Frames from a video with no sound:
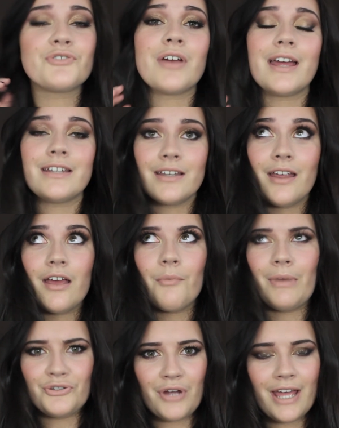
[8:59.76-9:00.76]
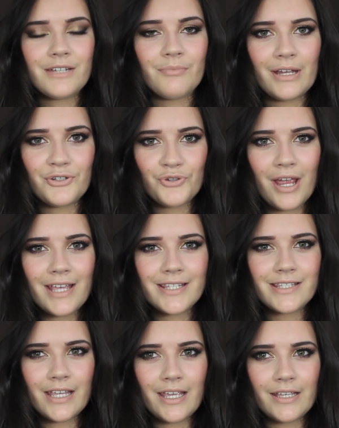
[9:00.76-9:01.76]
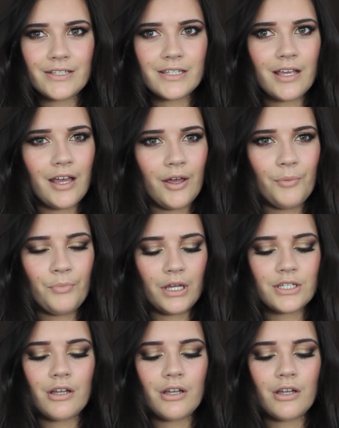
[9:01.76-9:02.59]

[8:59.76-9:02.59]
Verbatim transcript: dread, my dread, my dress is um, a